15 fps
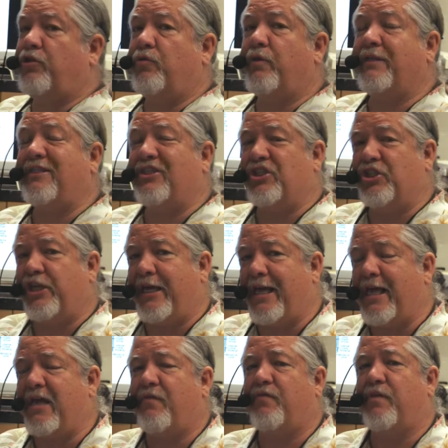to
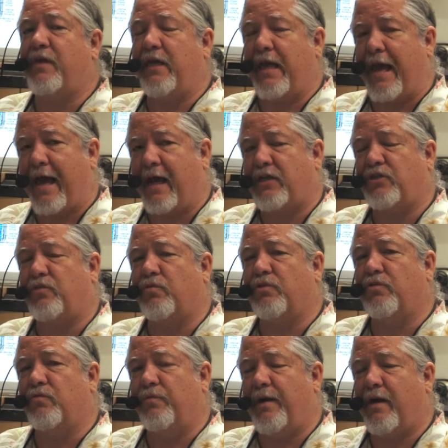achieve the actual
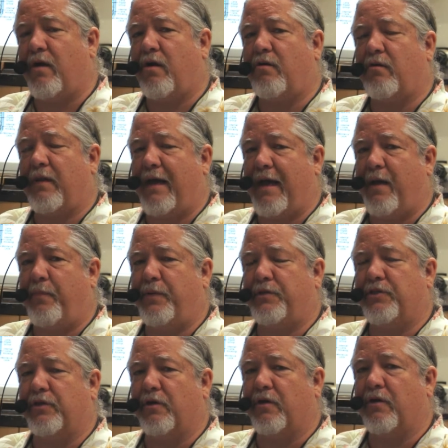numerical
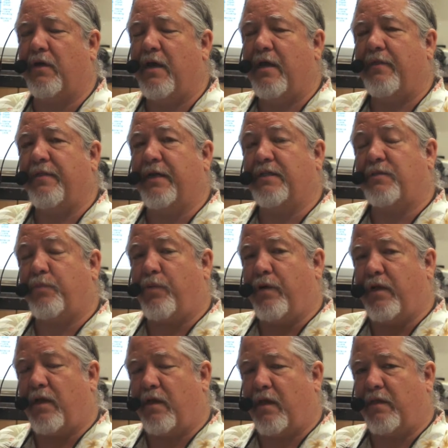aperture that's
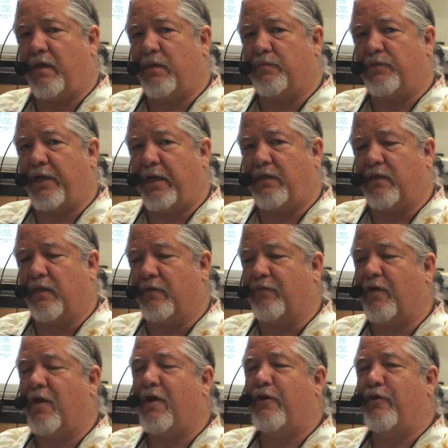printed on the
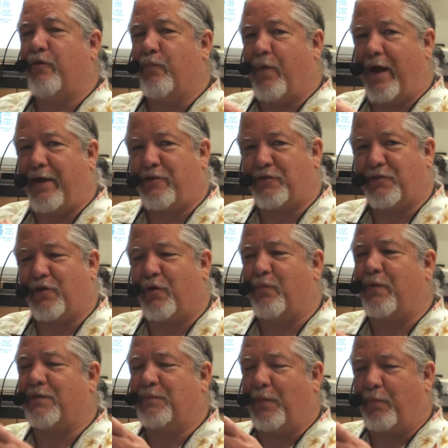objective, your microscope
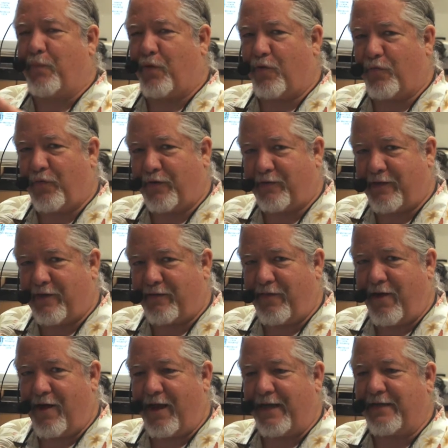must be perfectly
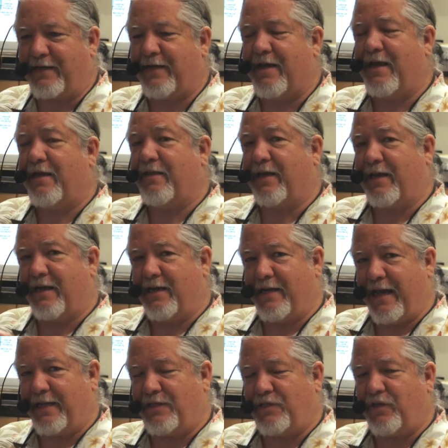aligned. The
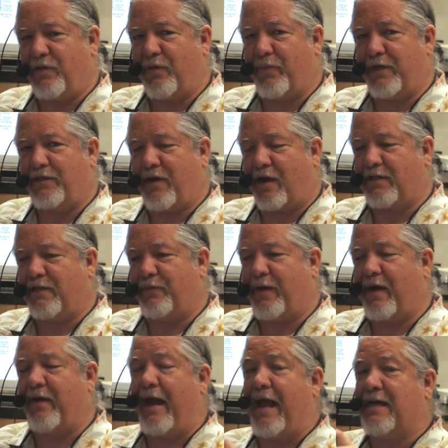condenser that we talked
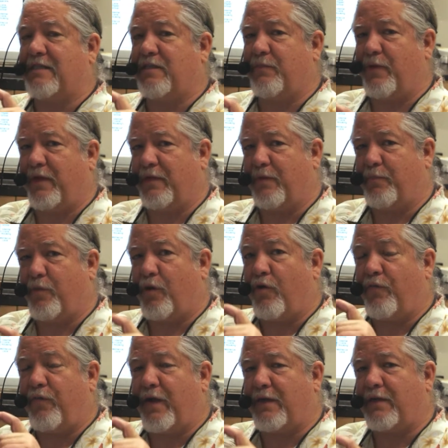about has to be in the
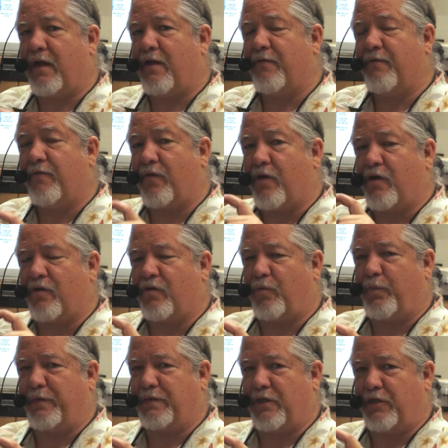perfect vertical
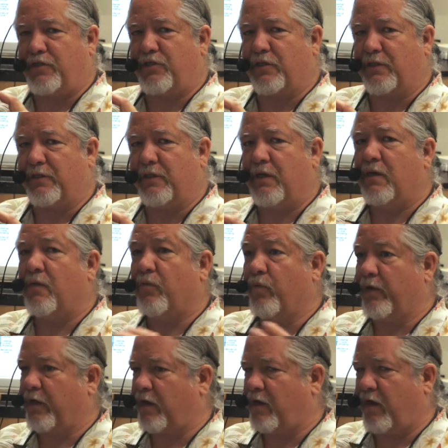position.
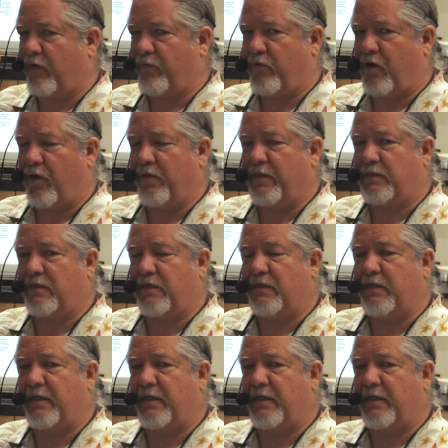We're going to cover all this in